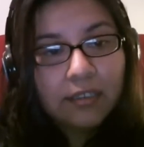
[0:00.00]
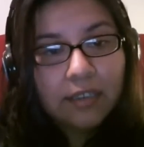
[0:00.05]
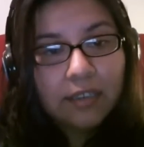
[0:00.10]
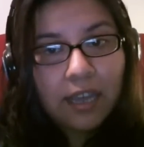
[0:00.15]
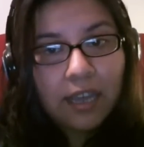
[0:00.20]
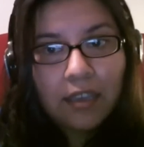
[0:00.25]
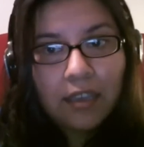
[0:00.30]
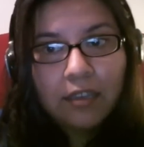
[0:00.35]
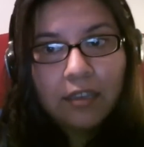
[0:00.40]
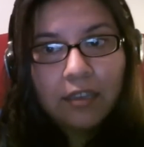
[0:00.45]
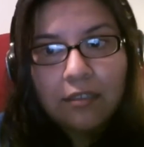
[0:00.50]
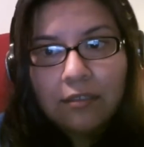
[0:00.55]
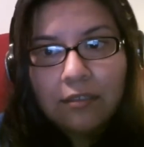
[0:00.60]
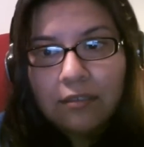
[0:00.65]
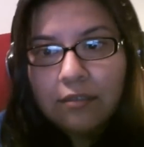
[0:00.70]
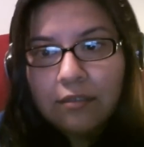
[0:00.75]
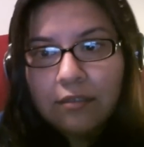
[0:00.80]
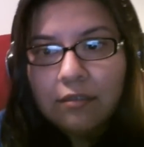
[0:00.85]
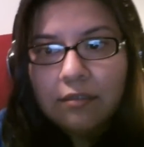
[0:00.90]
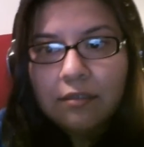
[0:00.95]
I
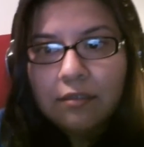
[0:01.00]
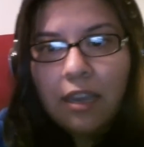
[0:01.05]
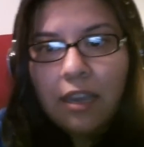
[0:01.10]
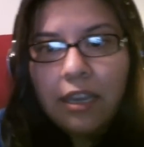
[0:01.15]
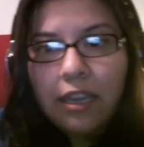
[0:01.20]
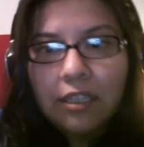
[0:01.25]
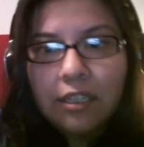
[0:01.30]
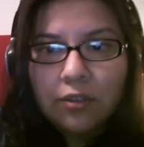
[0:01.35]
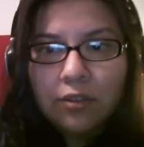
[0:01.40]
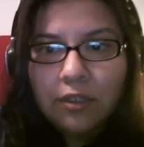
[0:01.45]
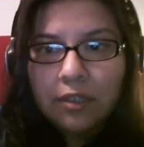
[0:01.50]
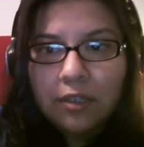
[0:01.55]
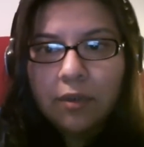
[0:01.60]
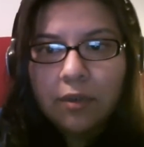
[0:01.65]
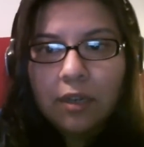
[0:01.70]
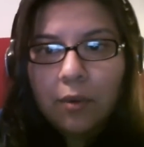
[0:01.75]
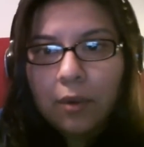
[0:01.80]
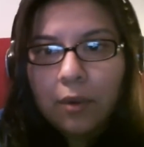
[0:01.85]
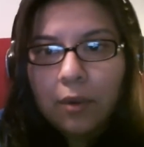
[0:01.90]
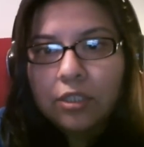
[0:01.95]
I enjoyed it
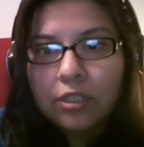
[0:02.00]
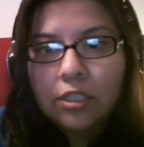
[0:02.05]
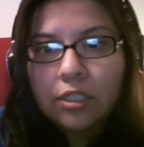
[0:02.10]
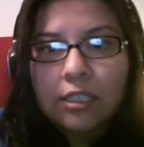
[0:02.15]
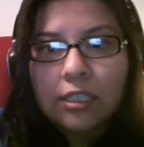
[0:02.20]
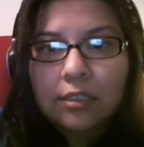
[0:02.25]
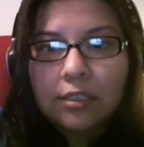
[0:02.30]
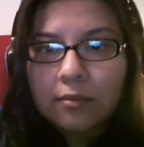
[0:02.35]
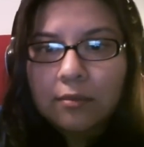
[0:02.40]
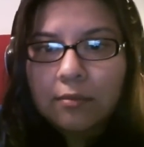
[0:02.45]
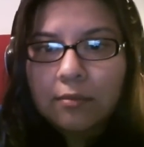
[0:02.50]
when I watched it.